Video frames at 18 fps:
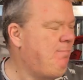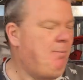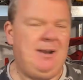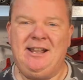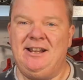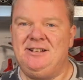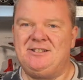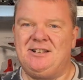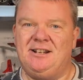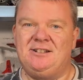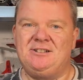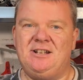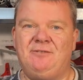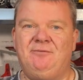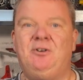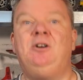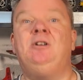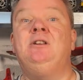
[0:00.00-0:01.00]
Playtex
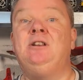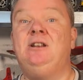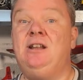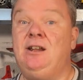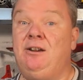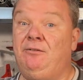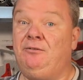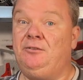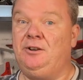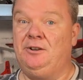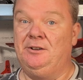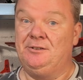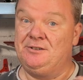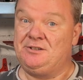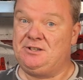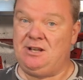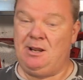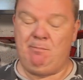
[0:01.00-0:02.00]
advert? Lift
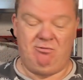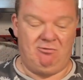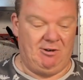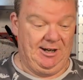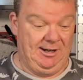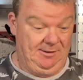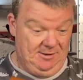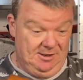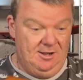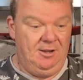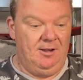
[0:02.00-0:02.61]
and separate.